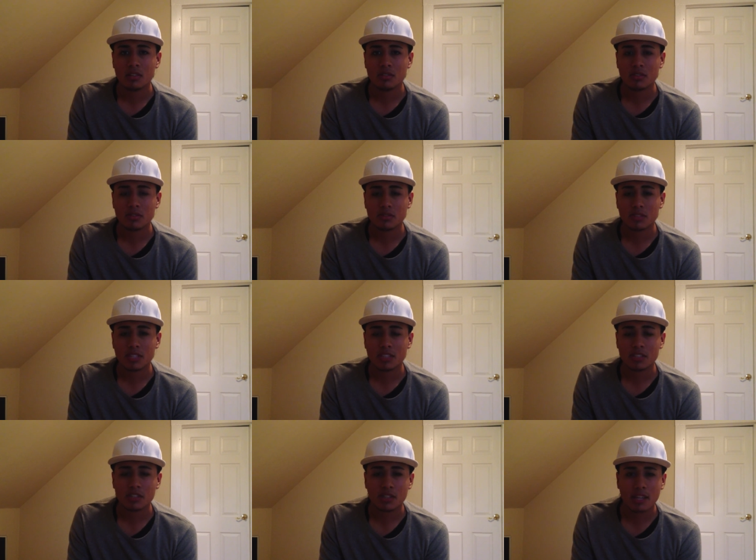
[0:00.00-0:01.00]
to
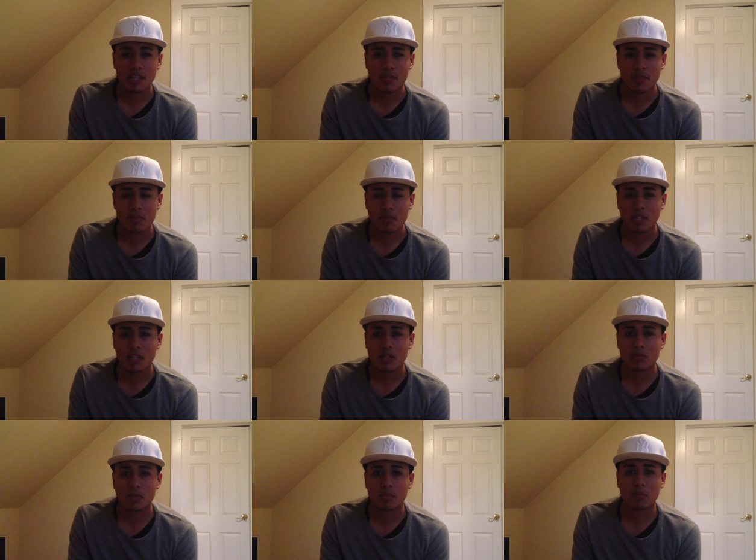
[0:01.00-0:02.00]
change your life and
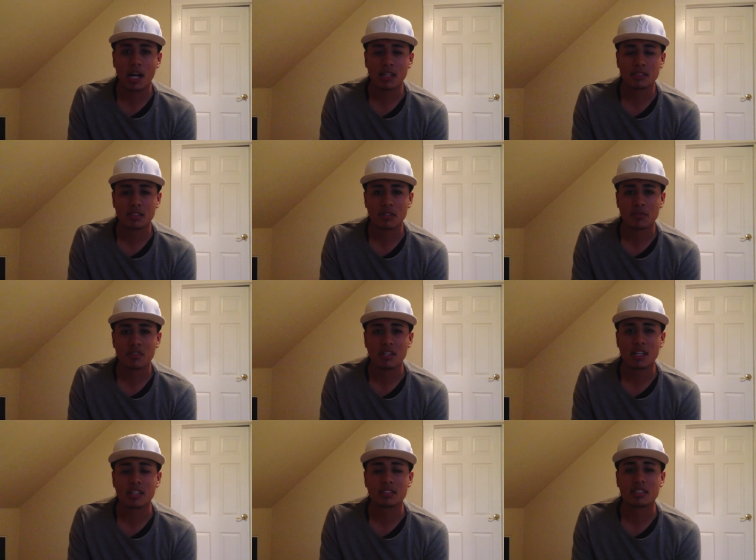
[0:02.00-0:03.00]
become more positive, you
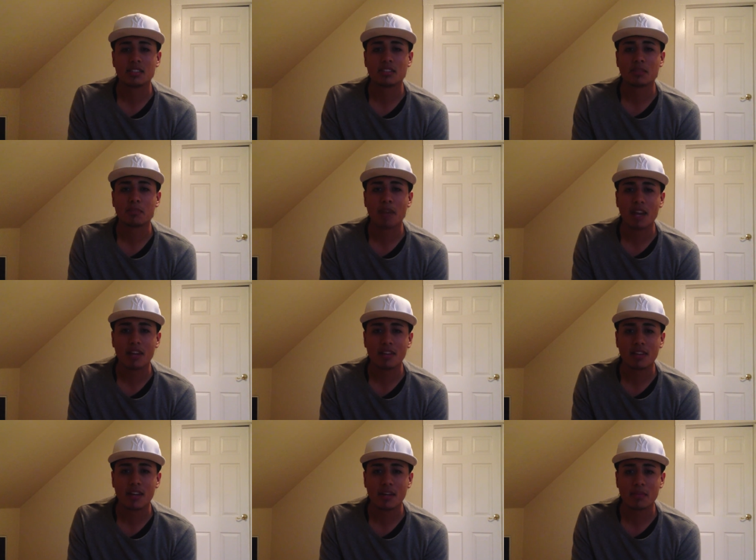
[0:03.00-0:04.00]
gotta change your
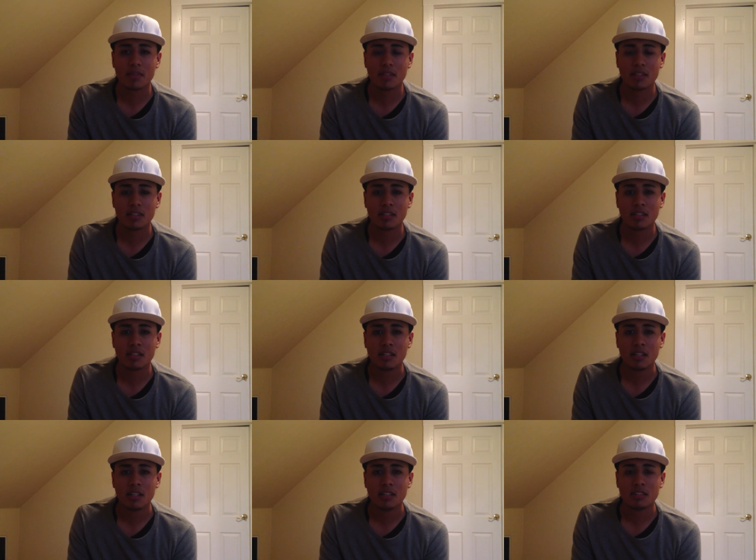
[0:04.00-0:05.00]
paradigm. And
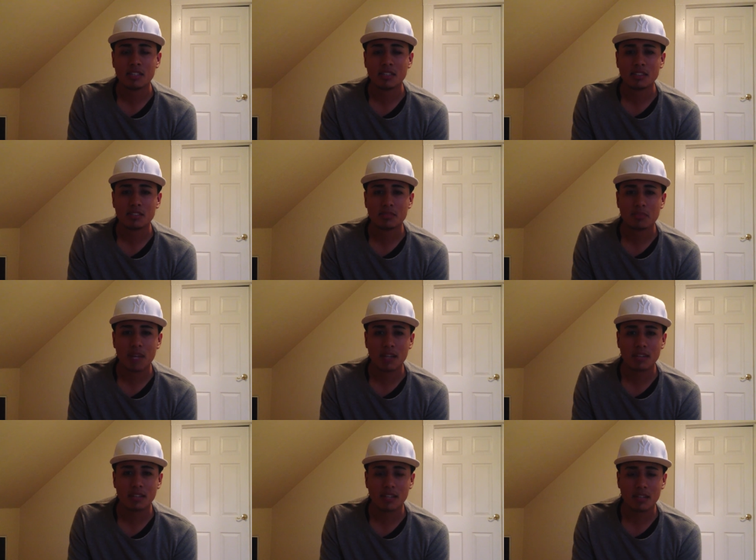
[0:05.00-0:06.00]
changing
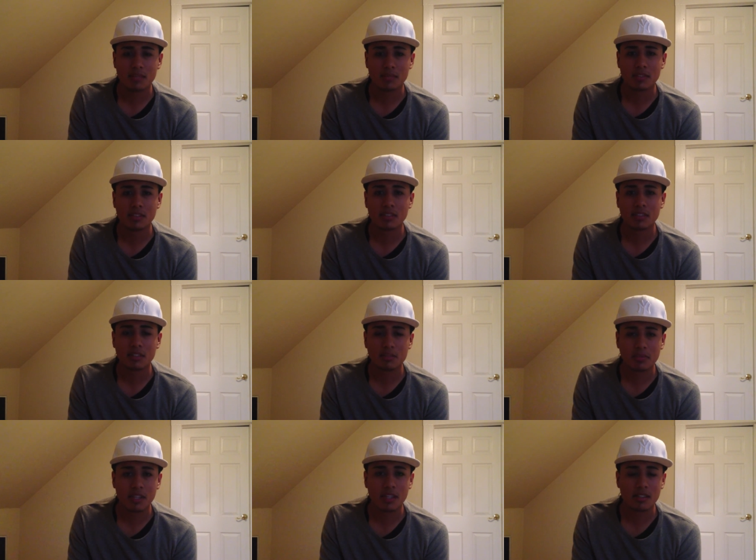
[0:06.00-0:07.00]
paradigm is the same
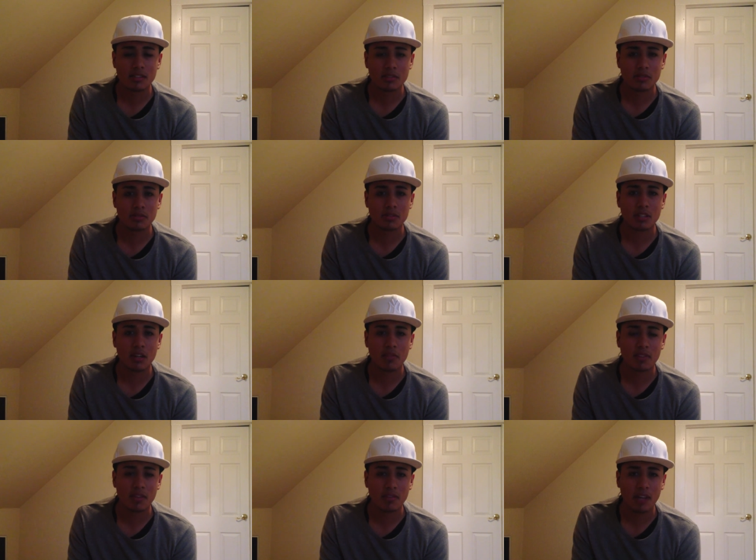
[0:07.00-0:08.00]
thing to
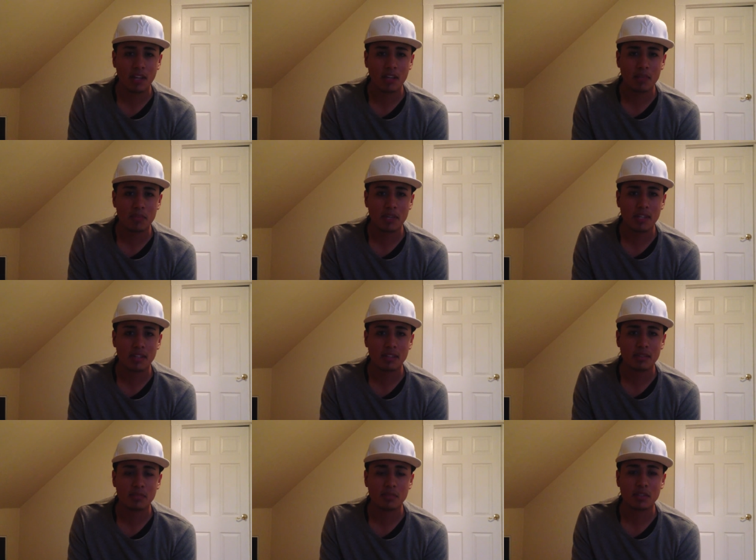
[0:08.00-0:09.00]
self-develop, and
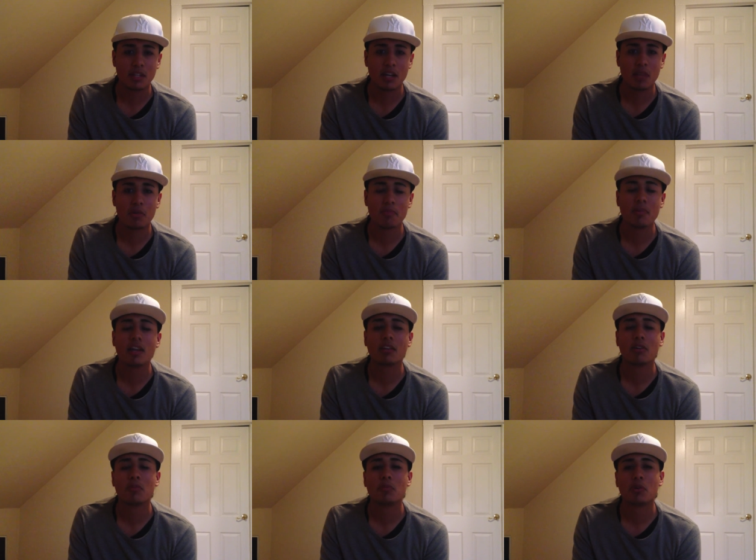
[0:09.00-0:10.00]
it will make
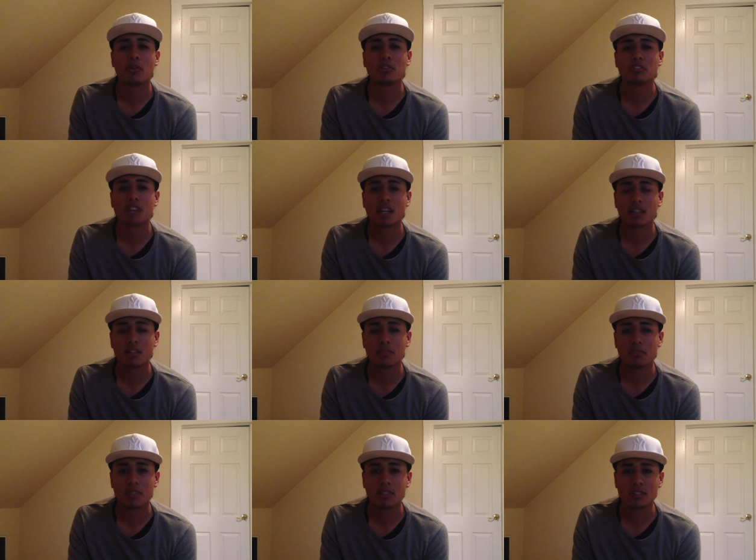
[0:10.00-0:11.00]
you a more
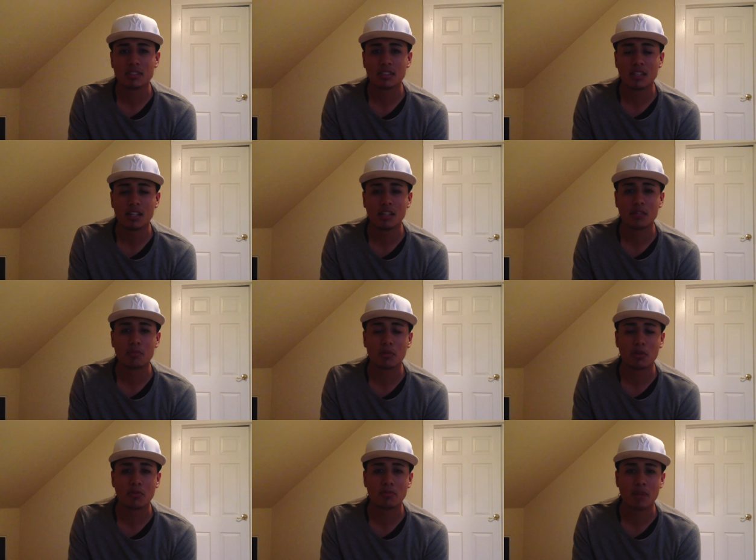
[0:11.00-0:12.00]
attractive person and a
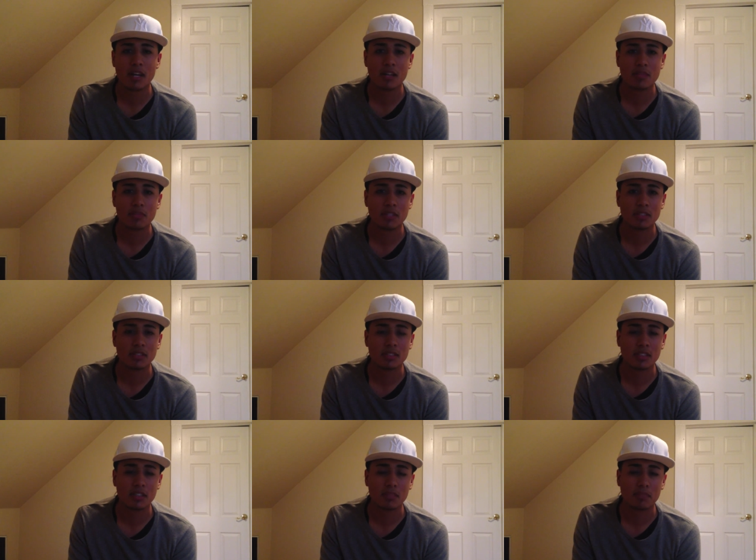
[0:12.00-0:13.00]
more better person
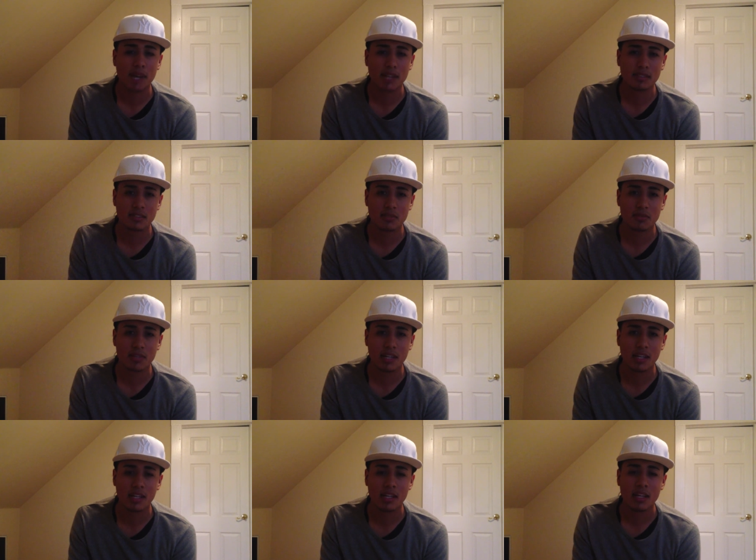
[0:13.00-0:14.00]
in a positive
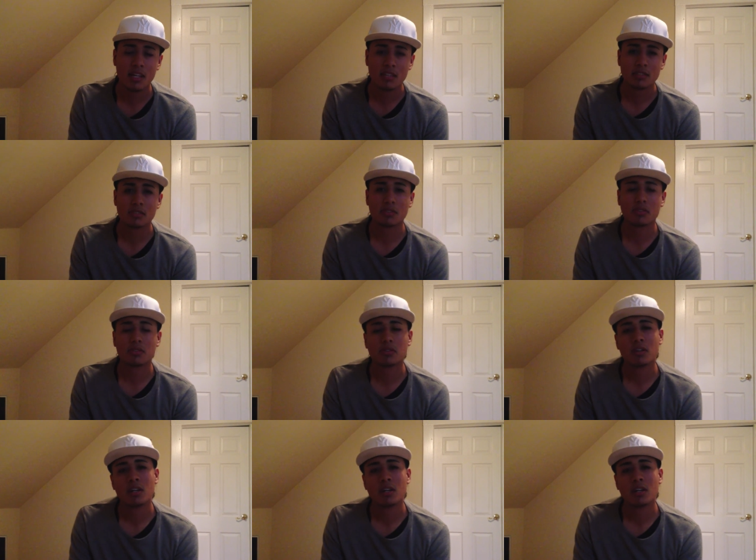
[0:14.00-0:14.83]
way. So